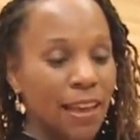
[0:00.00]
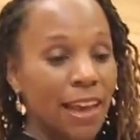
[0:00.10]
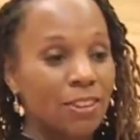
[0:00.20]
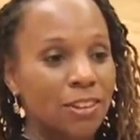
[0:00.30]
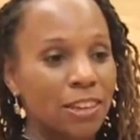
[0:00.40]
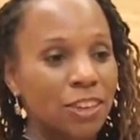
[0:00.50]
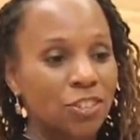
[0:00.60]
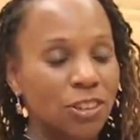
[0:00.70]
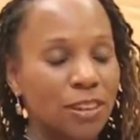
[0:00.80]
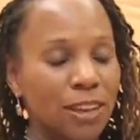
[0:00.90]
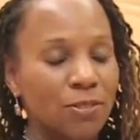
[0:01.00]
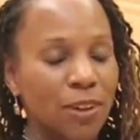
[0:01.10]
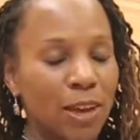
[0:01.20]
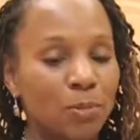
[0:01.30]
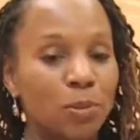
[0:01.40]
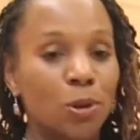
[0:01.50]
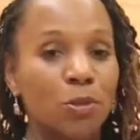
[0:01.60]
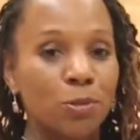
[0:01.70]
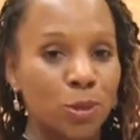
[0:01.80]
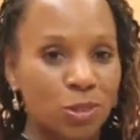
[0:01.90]
Exhalation, invite
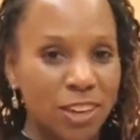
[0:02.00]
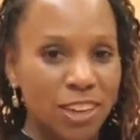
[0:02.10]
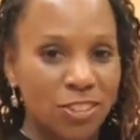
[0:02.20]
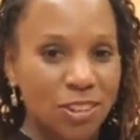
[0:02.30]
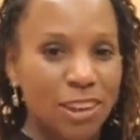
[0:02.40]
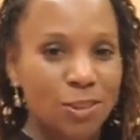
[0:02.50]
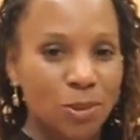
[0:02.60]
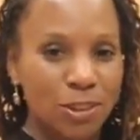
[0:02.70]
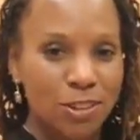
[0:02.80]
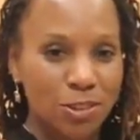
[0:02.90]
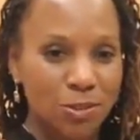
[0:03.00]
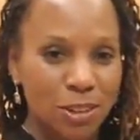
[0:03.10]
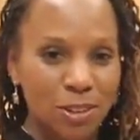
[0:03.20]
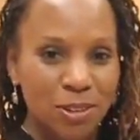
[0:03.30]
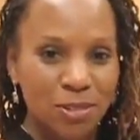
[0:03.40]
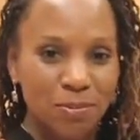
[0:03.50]
both rotation as well as surrender.